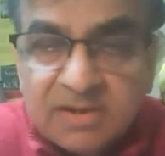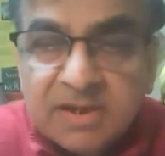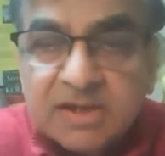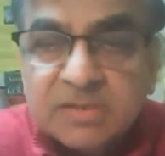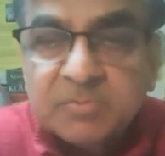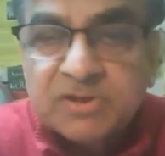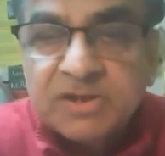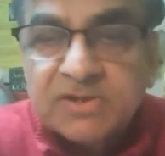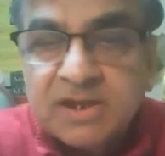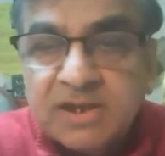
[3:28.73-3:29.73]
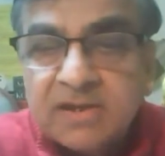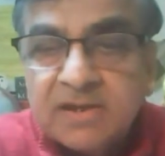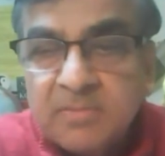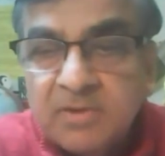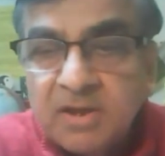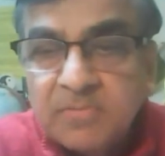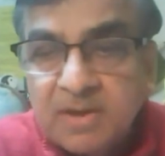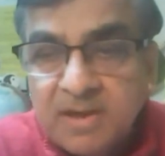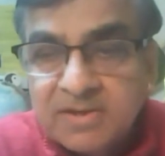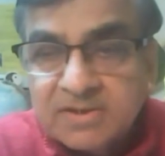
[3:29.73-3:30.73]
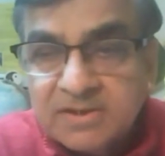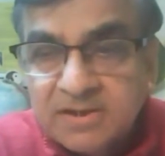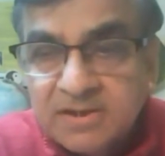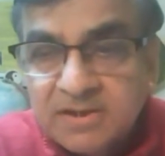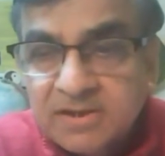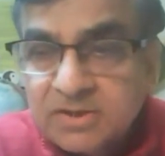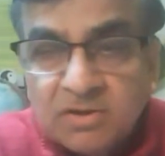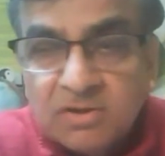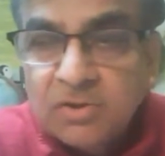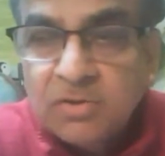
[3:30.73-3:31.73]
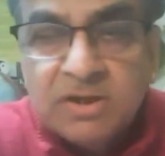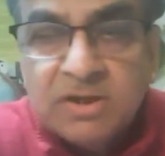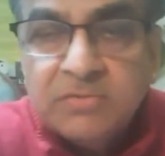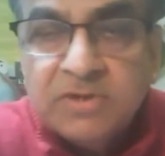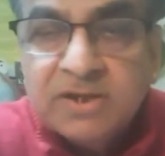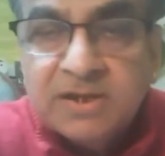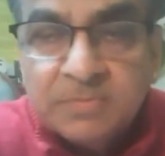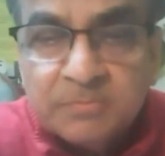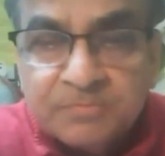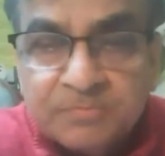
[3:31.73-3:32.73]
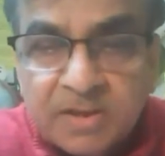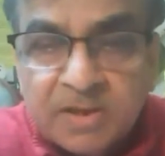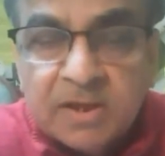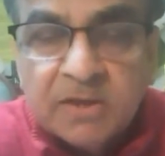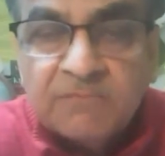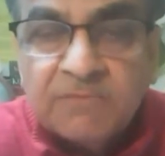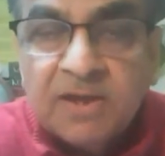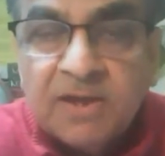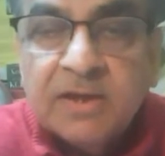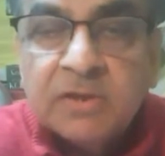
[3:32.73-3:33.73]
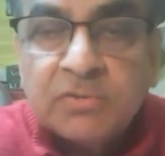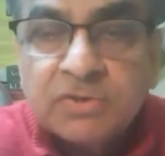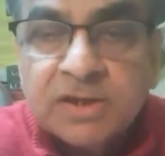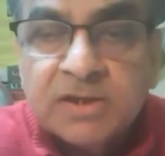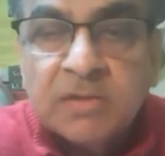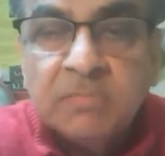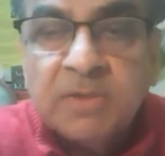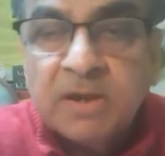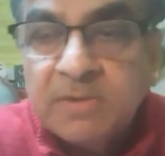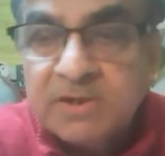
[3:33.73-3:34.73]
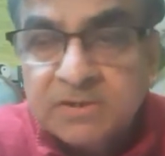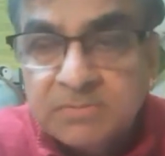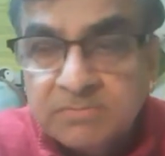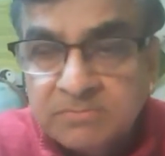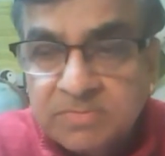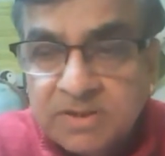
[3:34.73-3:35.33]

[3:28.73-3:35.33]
Exposing second coming of Christ is not a holy union, a final crusade of barbarism,